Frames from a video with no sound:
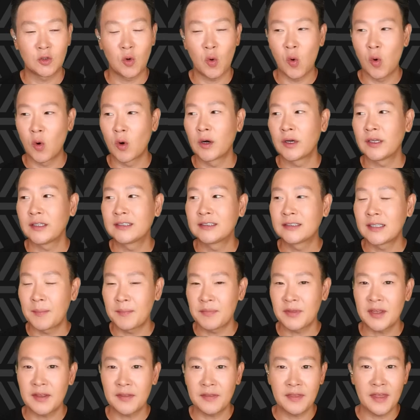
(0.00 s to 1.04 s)
or it's
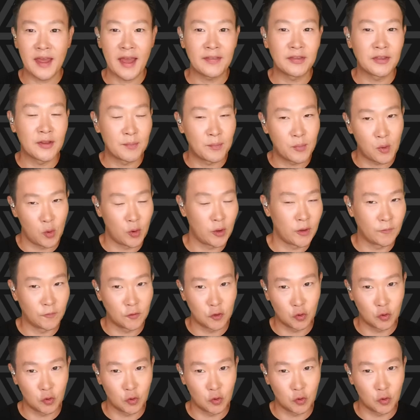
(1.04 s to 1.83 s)
something that the board of